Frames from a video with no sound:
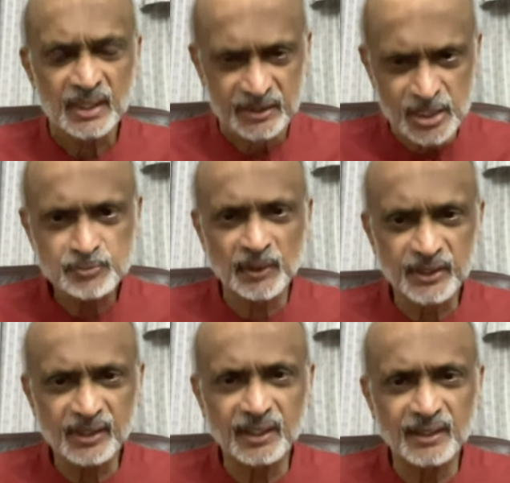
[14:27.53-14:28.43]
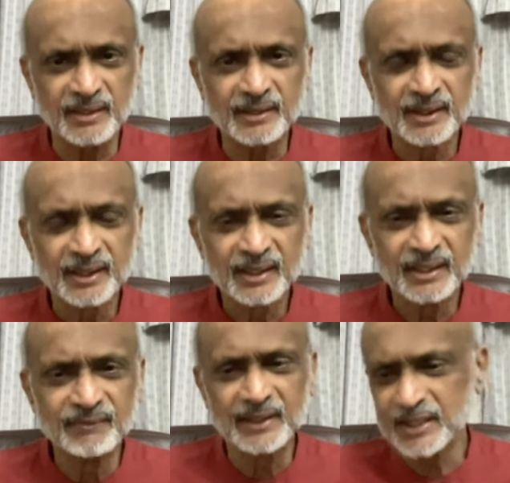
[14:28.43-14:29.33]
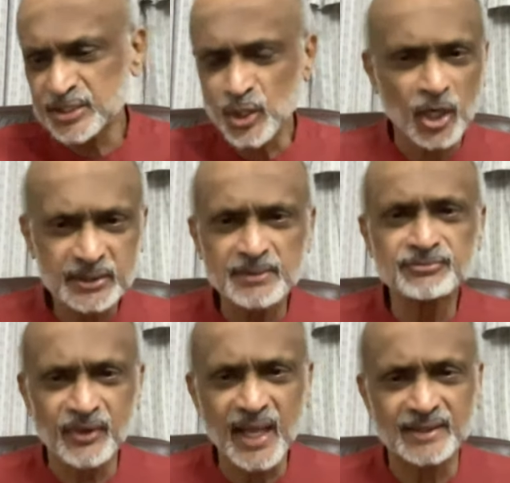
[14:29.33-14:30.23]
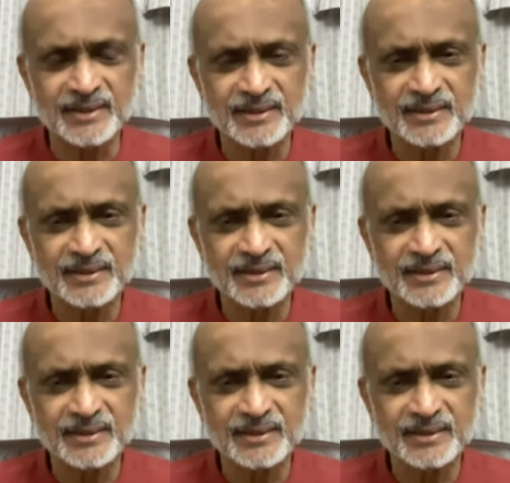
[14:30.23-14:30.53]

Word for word: This particular event has knocked him flat,